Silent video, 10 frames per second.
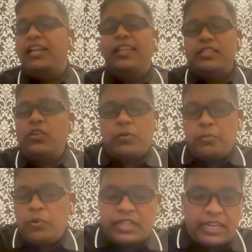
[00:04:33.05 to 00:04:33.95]
And there is a
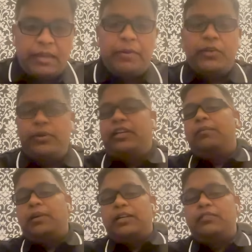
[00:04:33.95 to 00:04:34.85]
lot more than gaming to it,
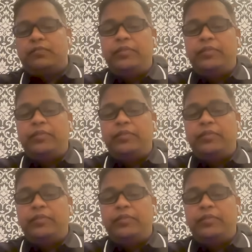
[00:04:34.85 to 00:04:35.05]
right? But